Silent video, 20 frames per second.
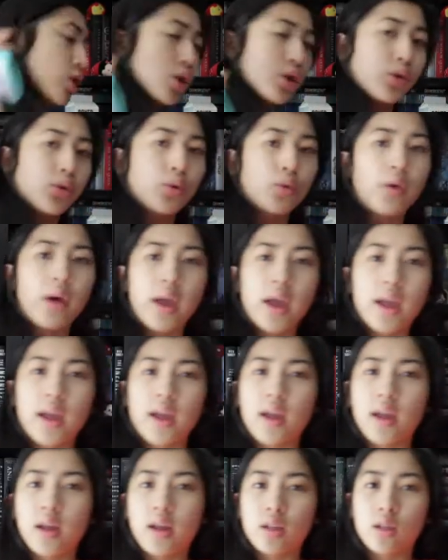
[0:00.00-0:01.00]
to
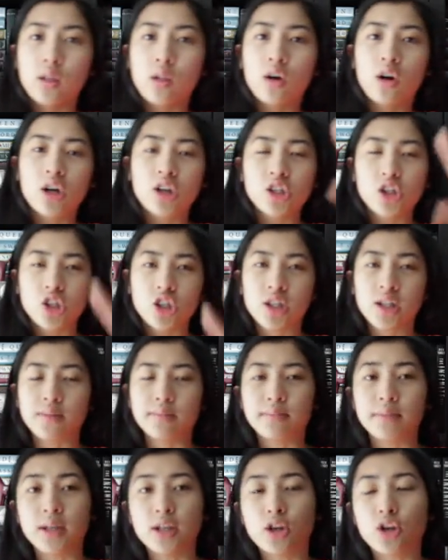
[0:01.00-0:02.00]
a Laura Jean
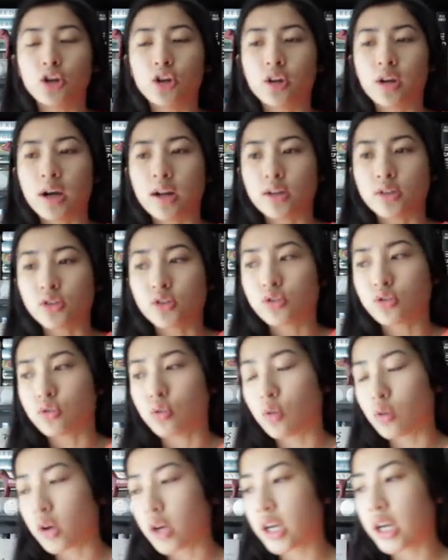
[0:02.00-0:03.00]
and Peter kind of
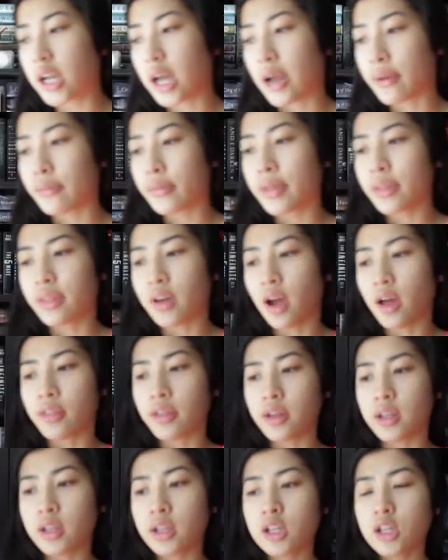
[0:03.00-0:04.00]
story. I really thought
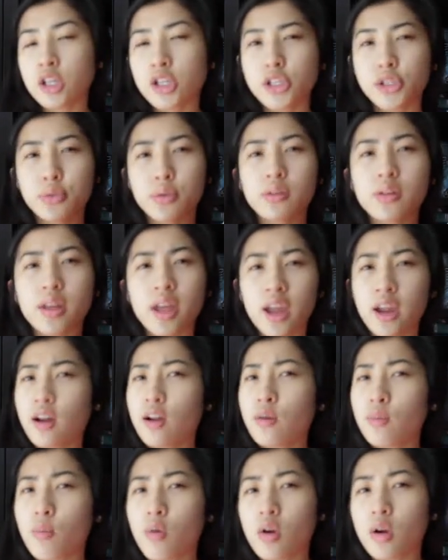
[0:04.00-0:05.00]
that she would
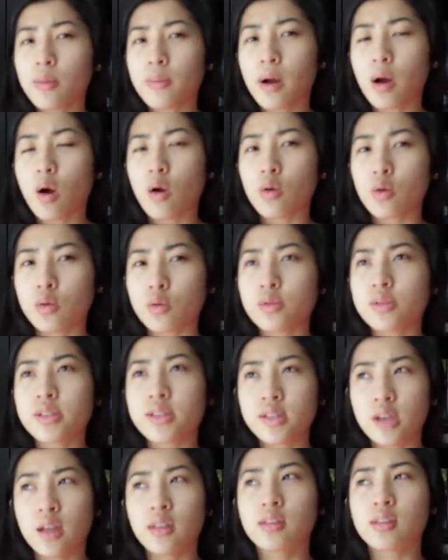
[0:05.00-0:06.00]
care more about who
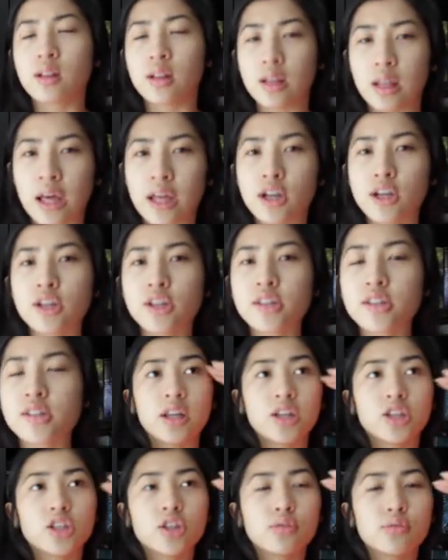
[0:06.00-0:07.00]
sent the letters.
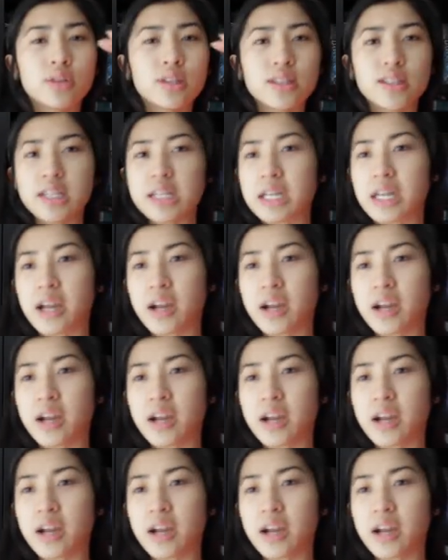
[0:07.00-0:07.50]
Like, she really didn't